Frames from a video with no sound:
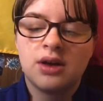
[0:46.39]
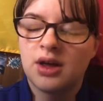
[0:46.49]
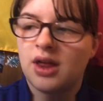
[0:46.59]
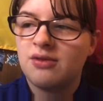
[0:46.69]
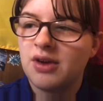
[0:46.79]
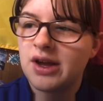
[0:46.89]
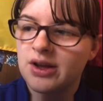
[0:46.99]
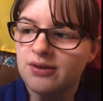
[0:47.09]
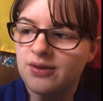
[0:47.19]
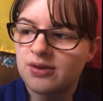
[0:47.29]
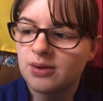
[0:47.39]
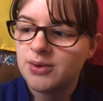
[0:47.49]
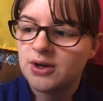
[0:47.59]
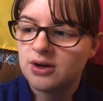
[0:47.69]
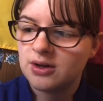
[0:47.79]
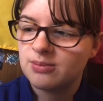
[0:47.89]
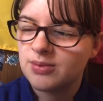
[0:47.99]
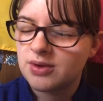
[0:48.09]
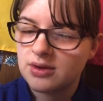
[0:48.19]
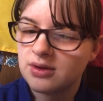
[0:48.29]
and they
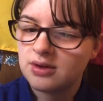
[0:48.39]
sometimes